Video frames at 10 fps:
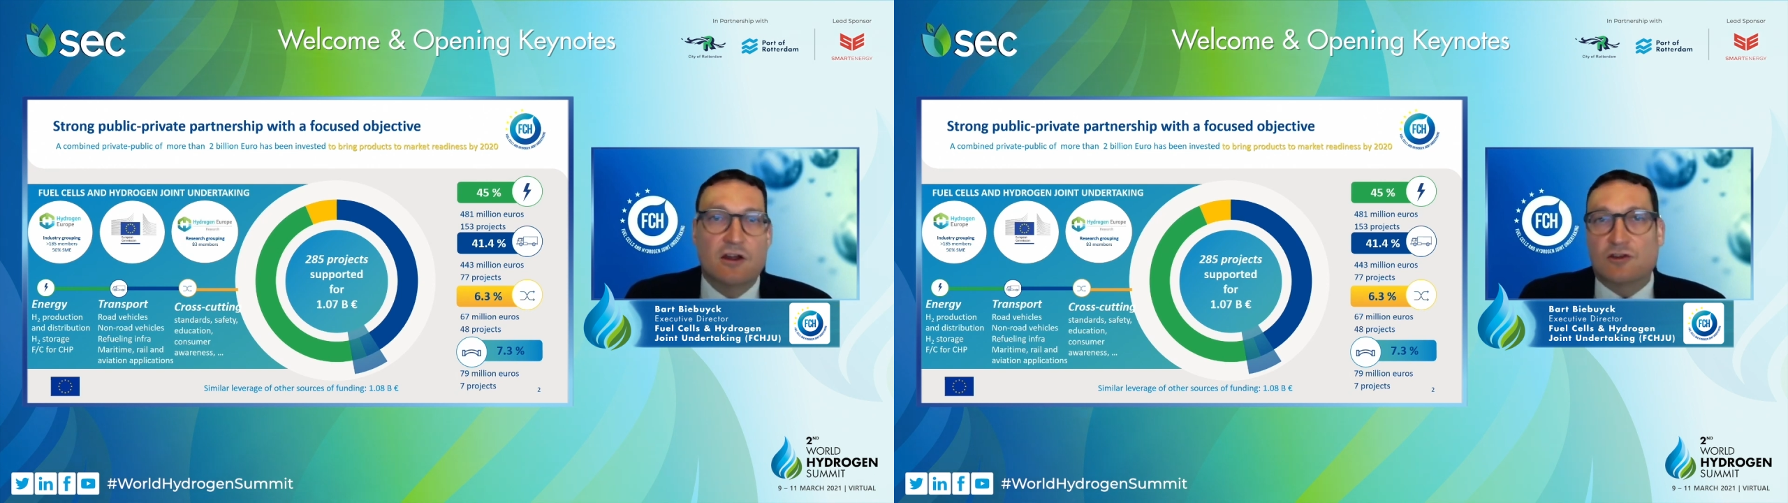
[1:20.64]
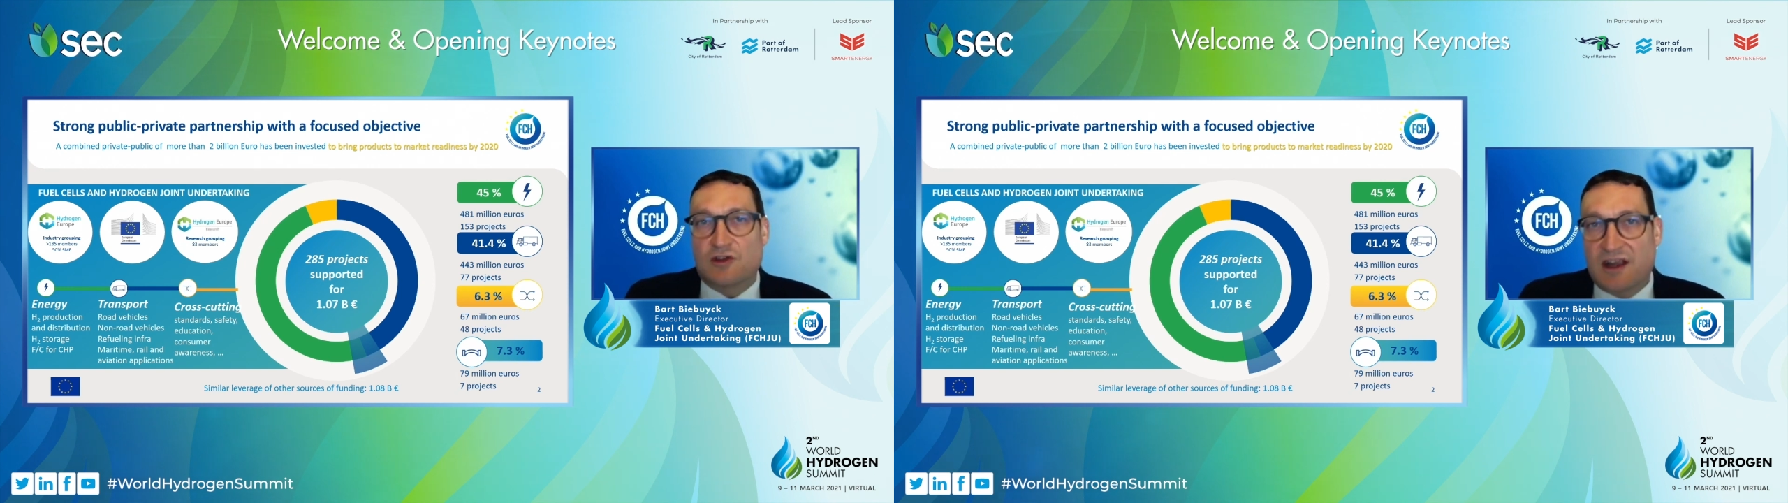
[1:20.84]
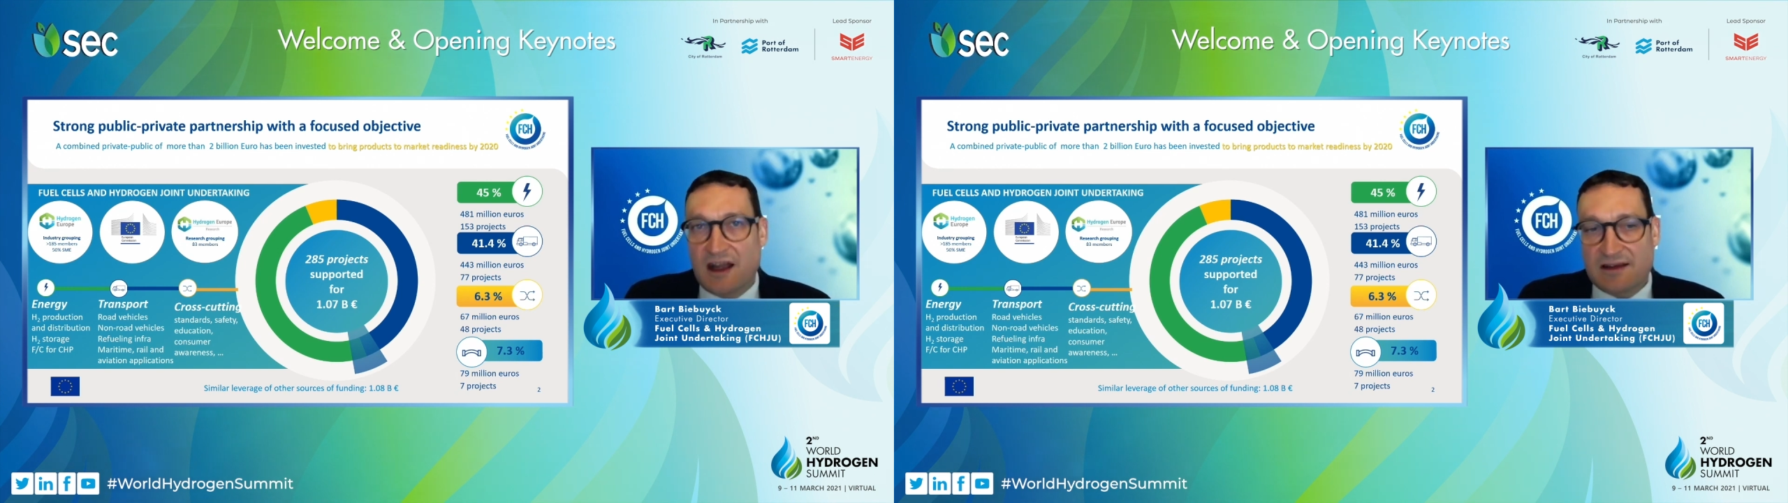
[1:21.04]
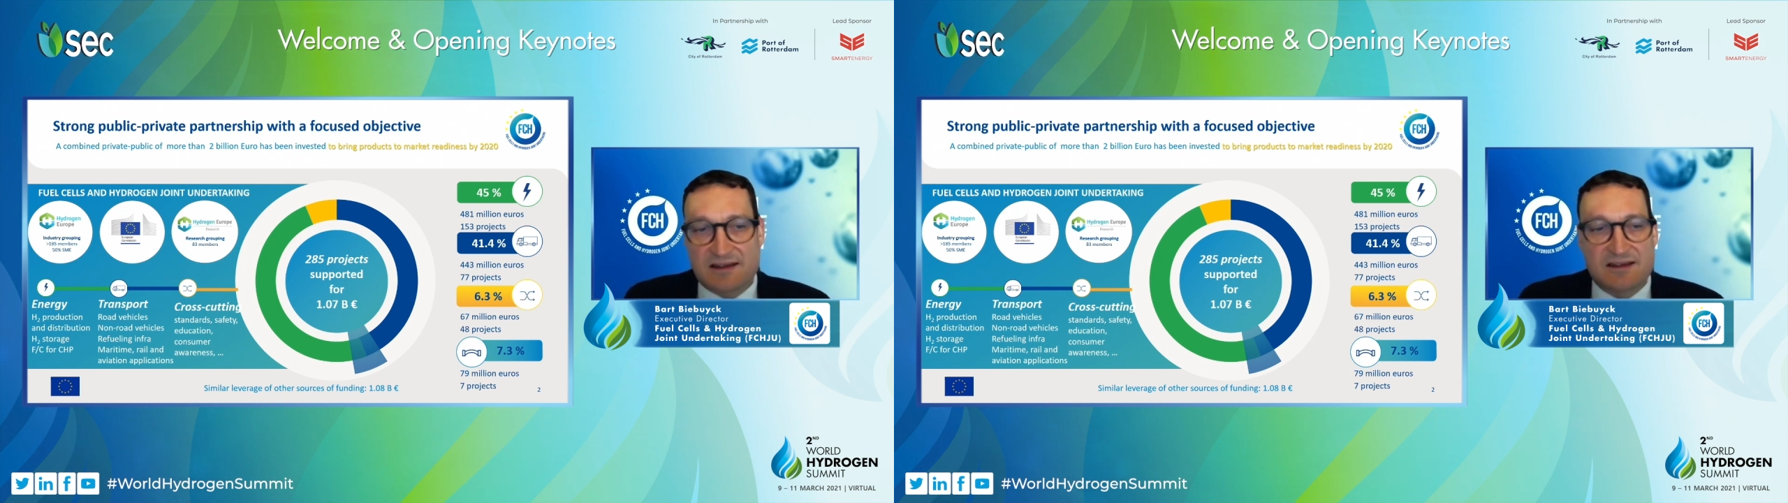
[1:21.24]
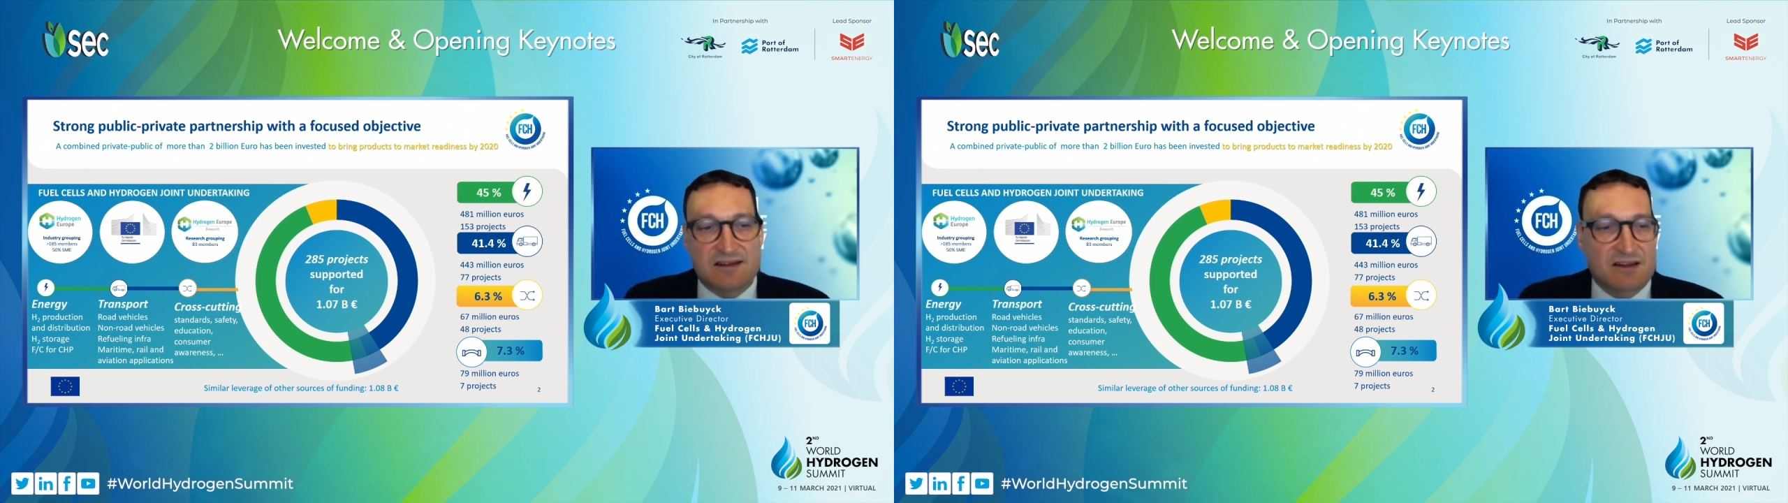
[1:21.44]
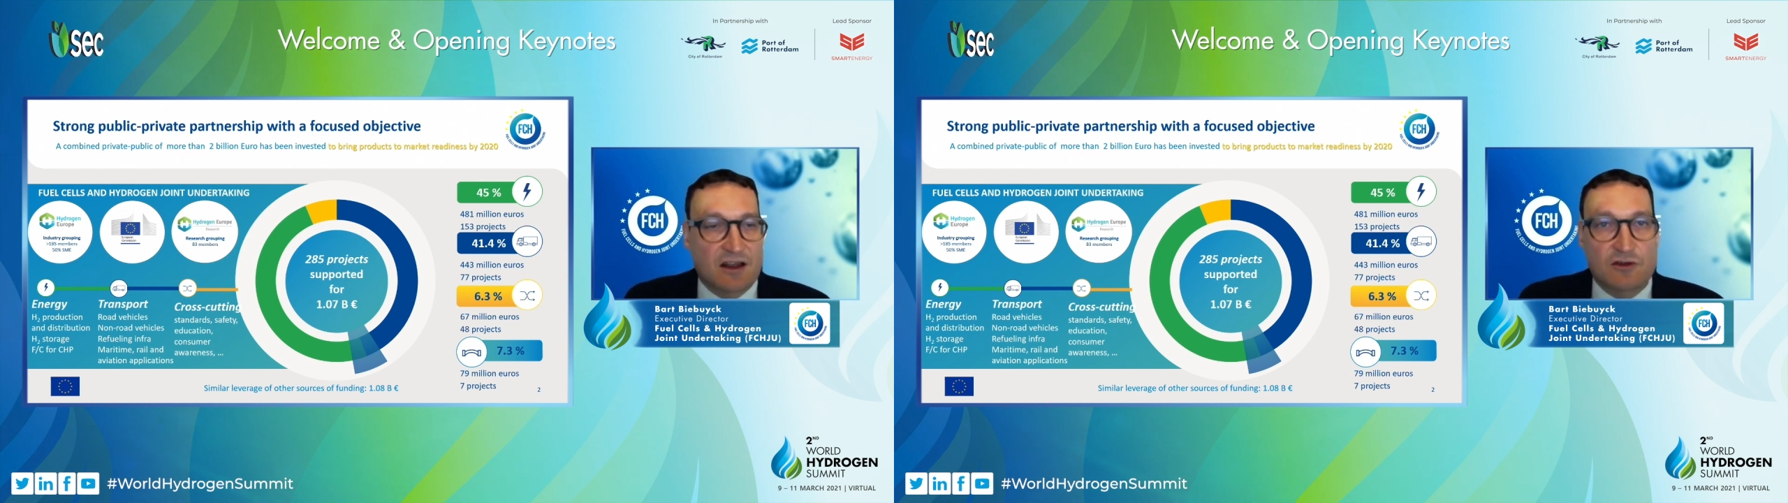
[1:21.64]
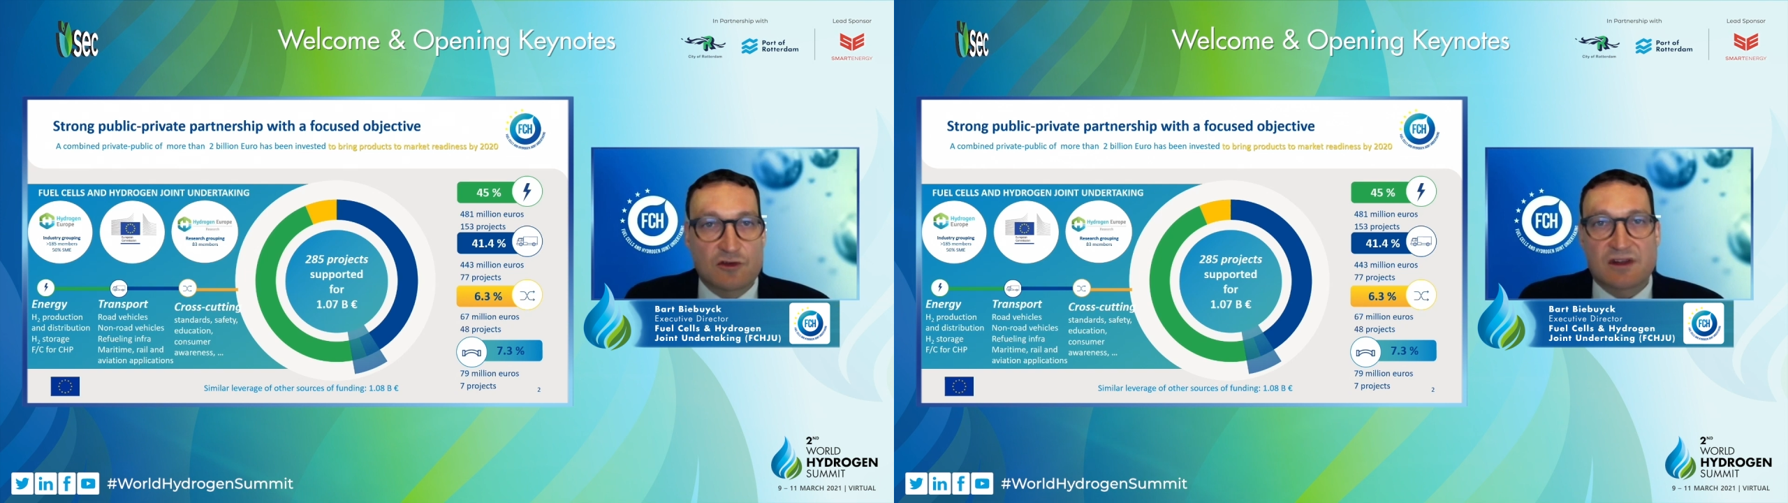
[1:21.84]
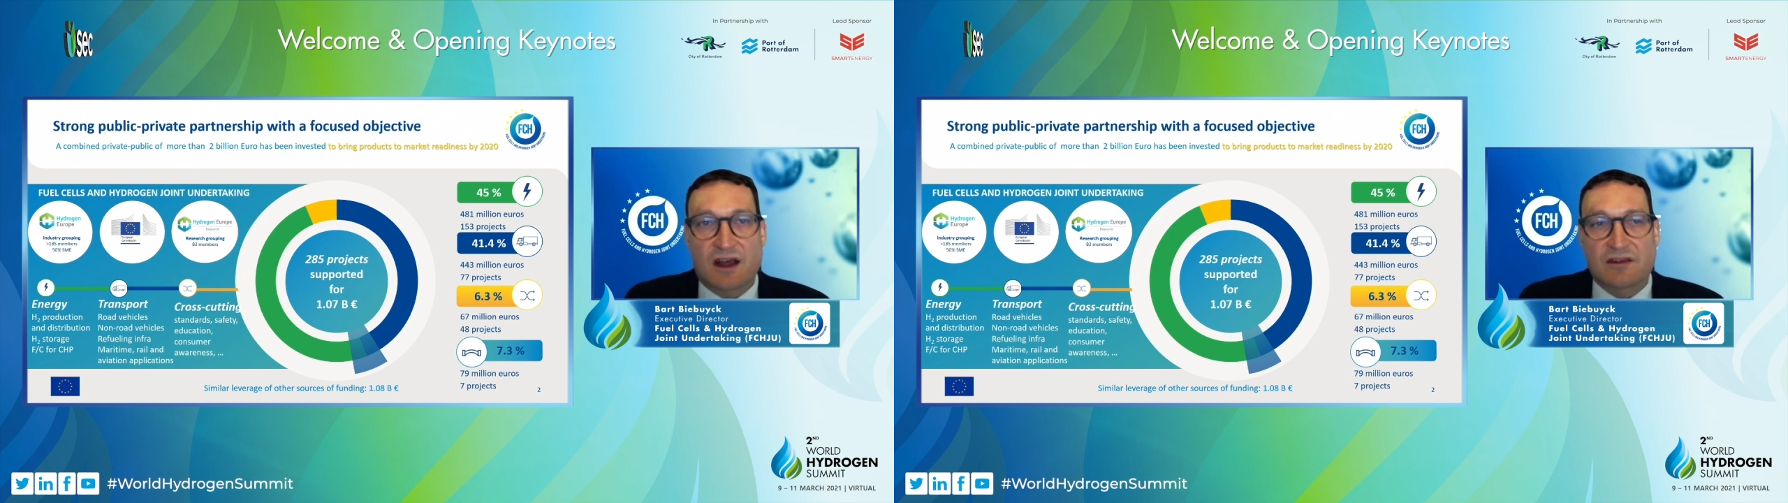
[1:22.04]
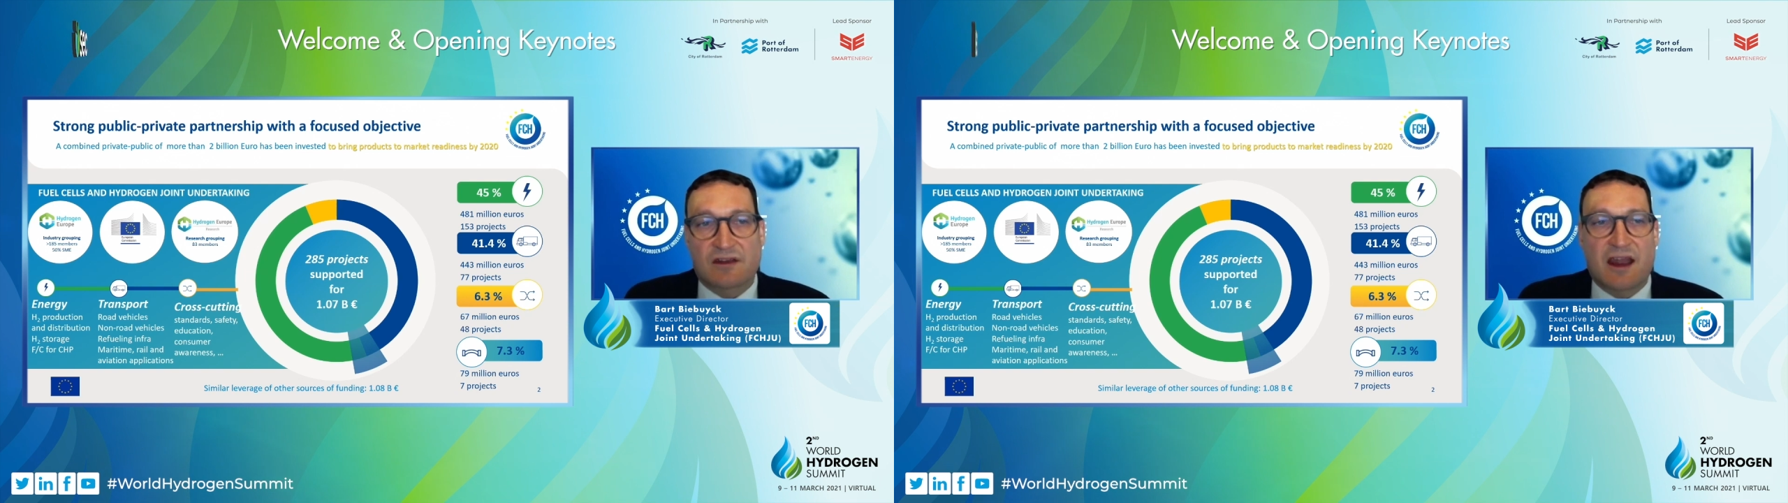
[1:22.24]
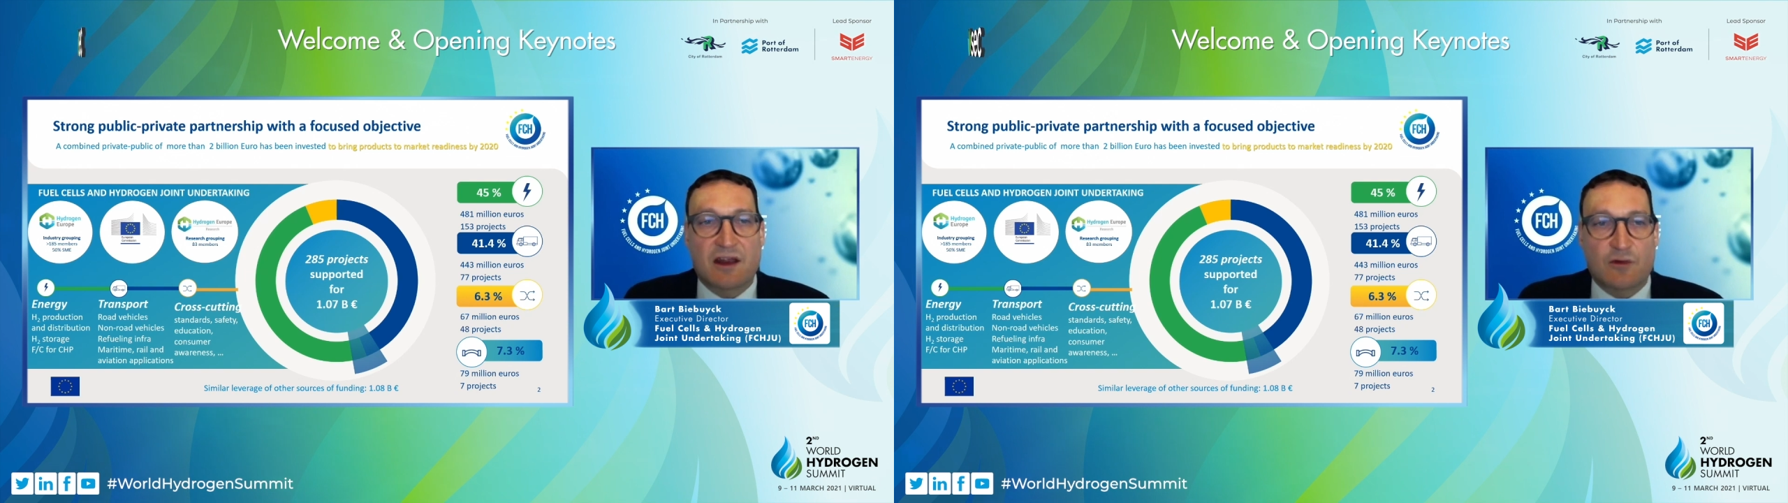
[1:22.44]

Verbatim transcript: together since uh, two thousand eight,